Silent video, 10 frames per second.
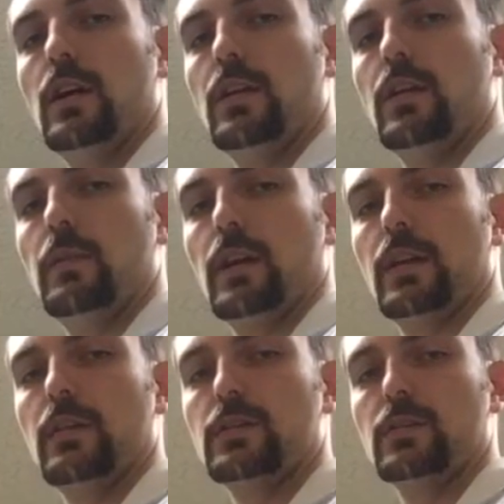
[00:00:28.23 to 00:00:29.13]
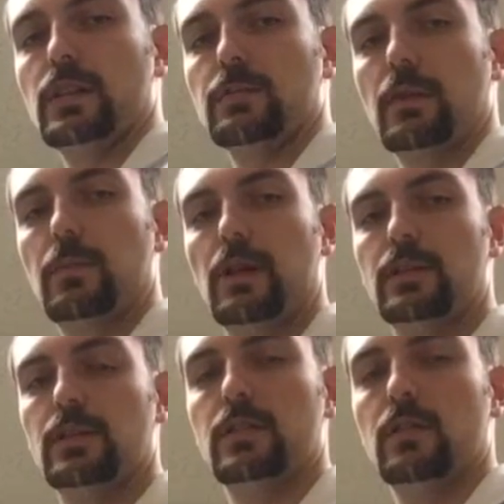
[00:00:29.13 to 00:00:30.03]
And um, I can also ask my
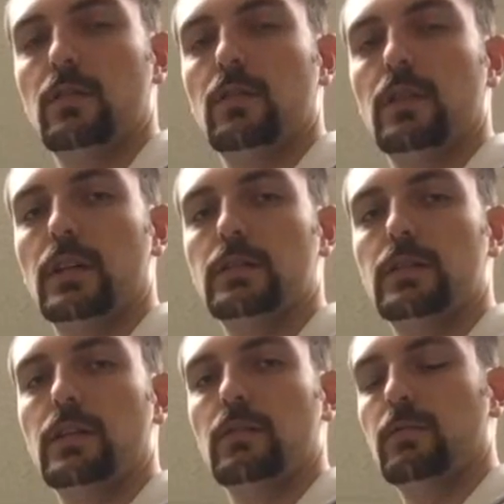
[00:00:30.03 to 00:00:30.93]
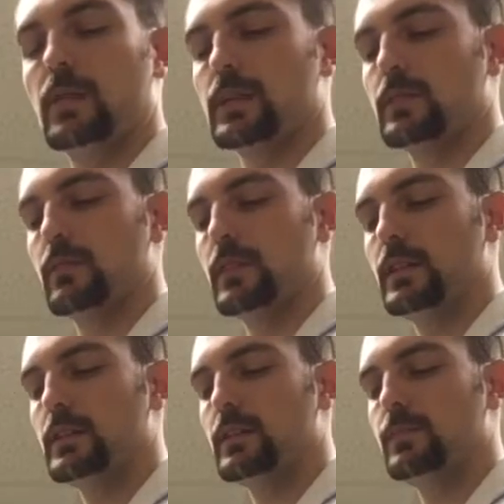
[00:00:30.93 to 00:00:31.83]
patient to extend and flex the
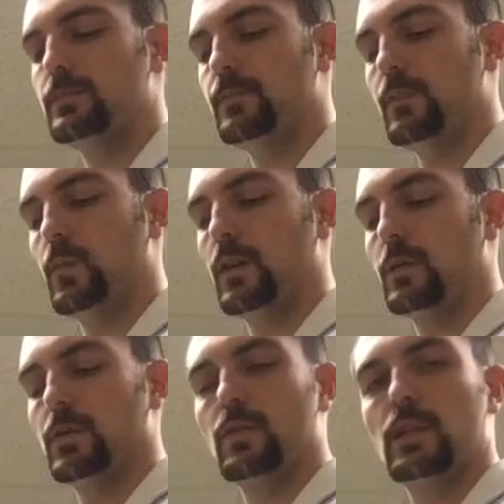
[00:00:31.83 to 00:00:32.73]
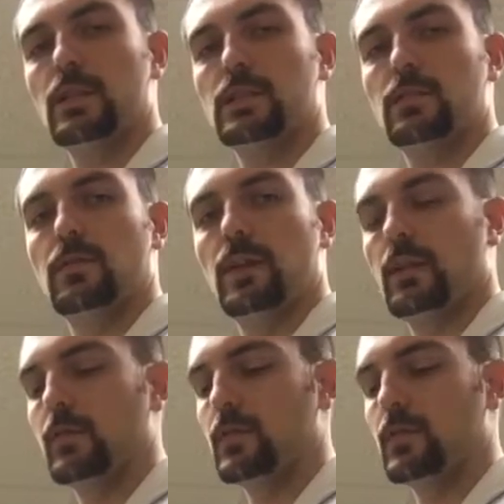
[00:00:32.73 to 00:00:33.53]
wrist while I'm doing this if either of